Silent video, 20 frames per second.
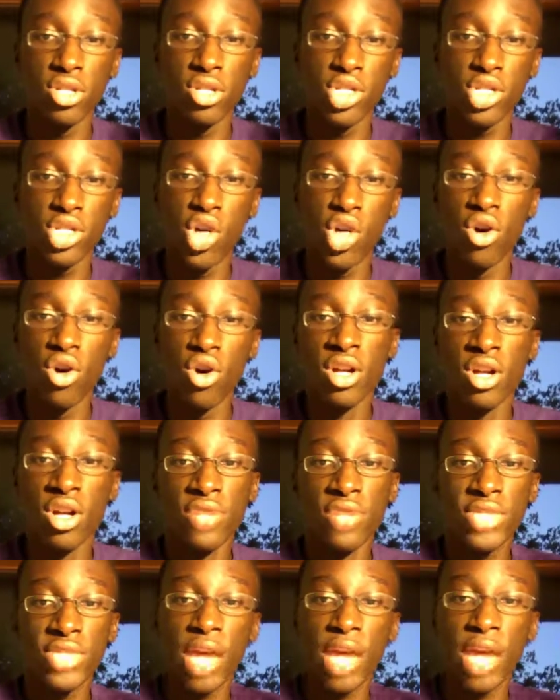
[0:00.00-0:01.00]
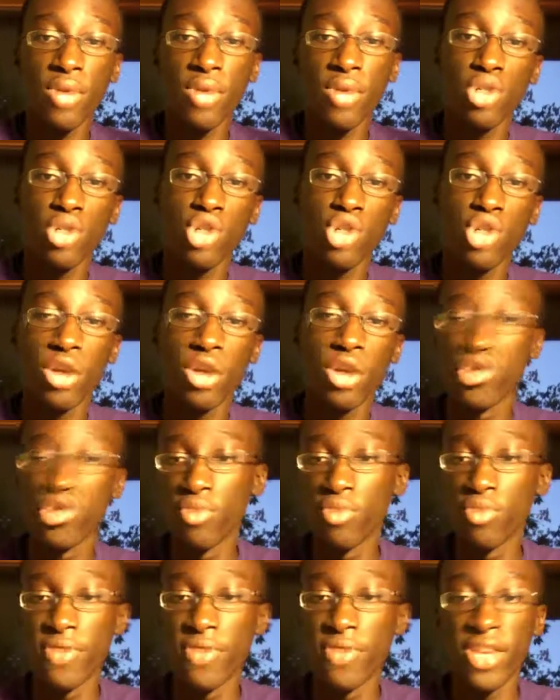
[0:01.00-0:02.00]
So the TIG Rail charger will
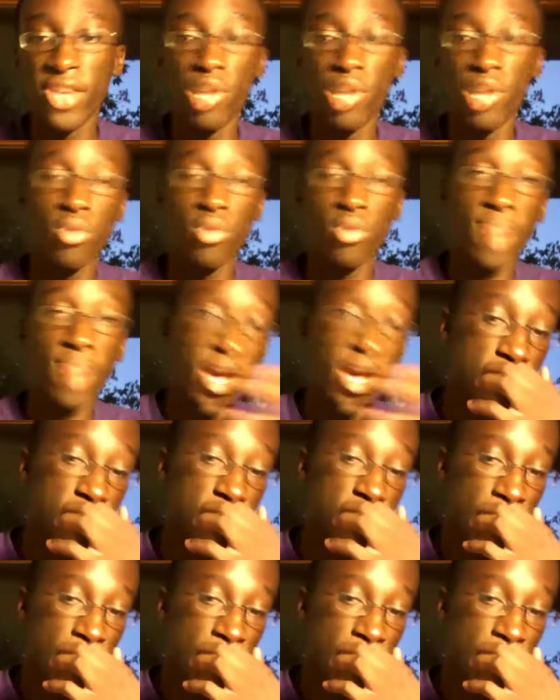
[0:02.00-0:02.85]
be available, patch